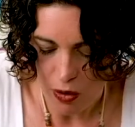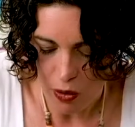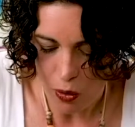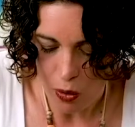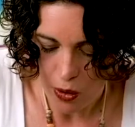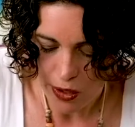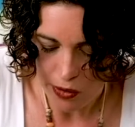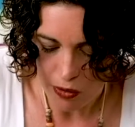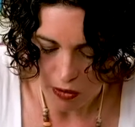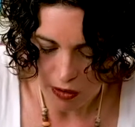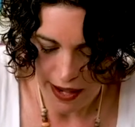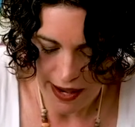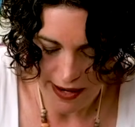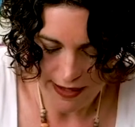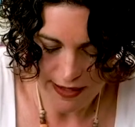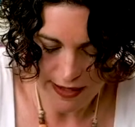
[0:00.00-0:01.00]
oil
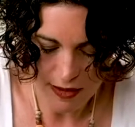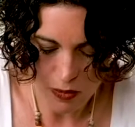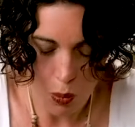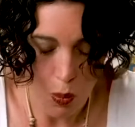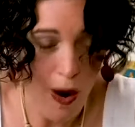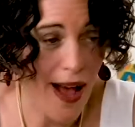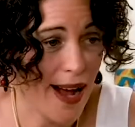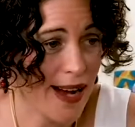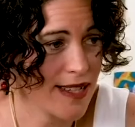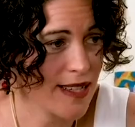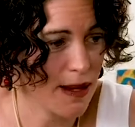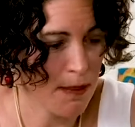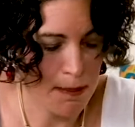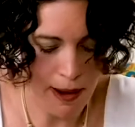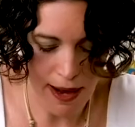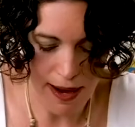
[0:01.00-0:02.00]
and the wax
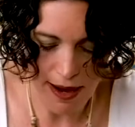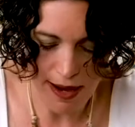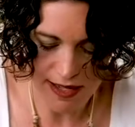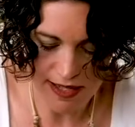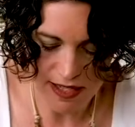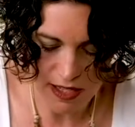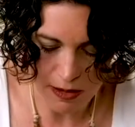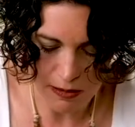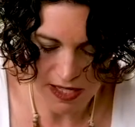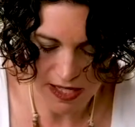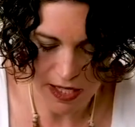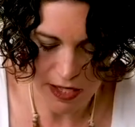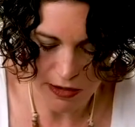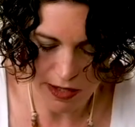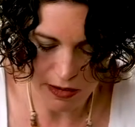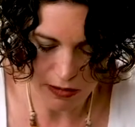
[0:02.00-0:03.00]
past the
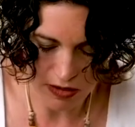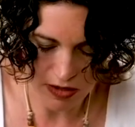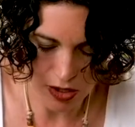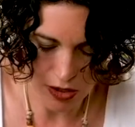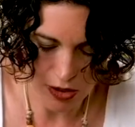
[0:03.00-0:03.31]
material. So